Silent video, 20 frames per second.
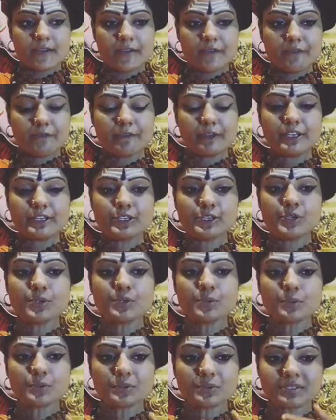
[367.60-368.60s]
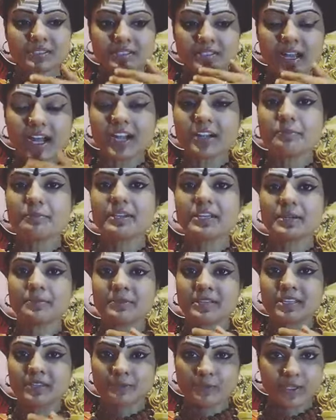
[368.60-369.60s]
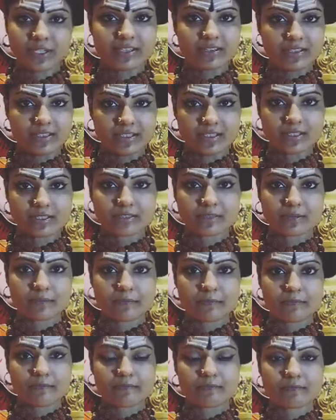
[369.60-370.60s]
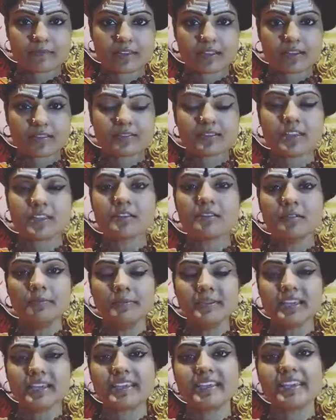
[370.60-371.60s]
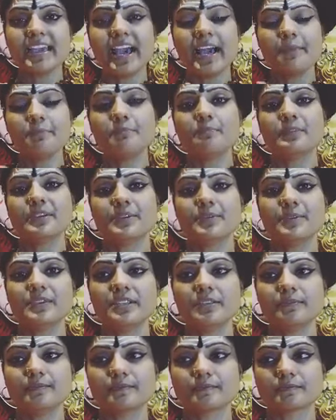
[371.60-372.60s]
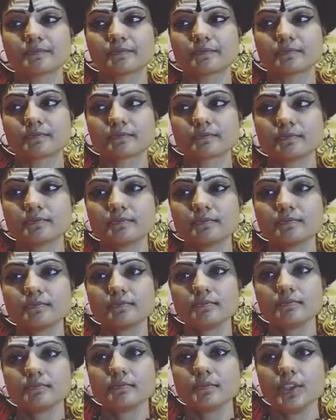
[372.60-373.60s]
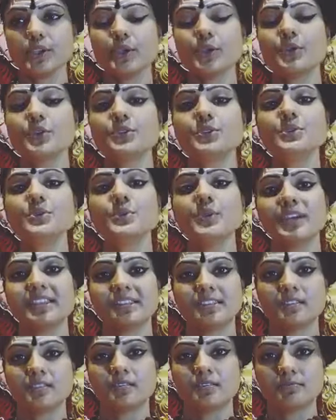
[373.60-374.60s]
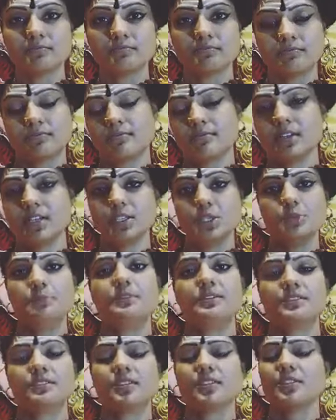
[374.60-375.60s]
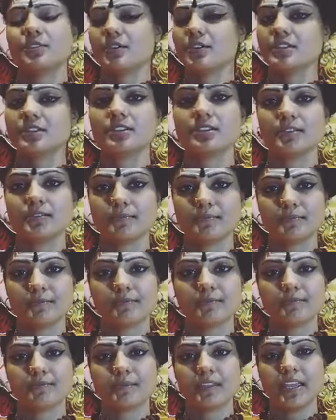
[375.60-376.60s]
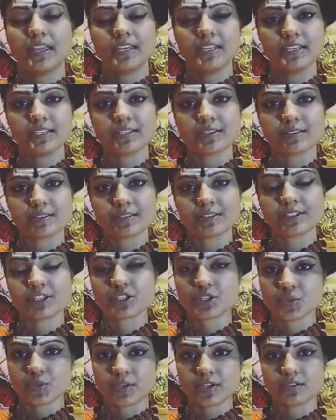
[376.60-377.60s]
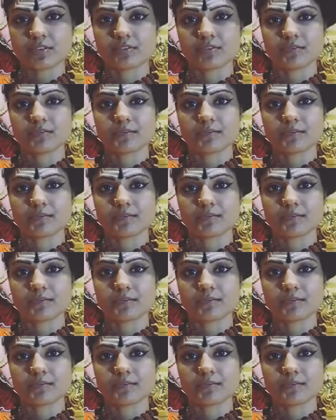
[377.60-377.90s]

When you start becoming a witness, there will be a gap between you and the other person or any situation.